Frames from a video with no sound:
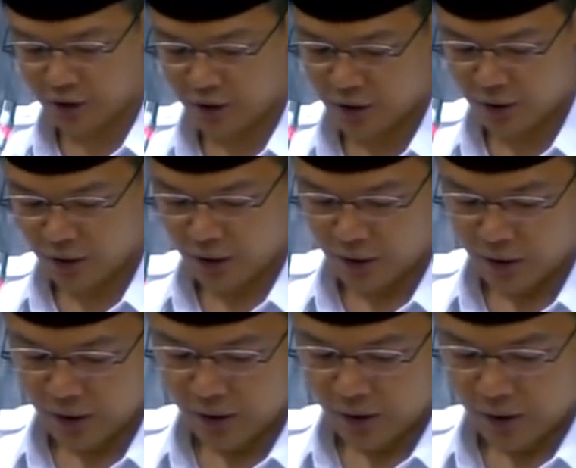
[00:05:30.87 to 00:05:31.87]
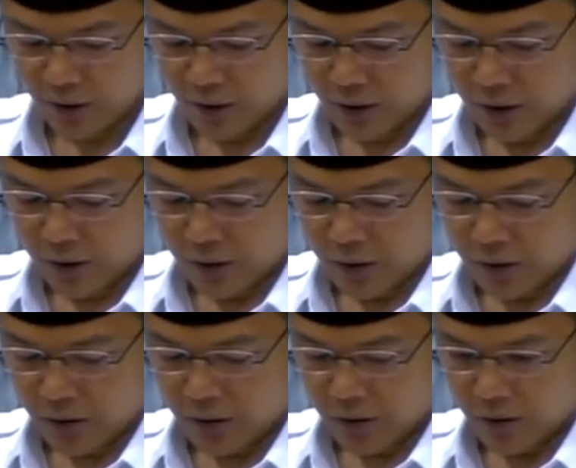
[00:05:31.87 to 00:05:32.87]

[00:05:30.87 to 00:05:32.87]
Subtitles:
No one is speaking in this clip.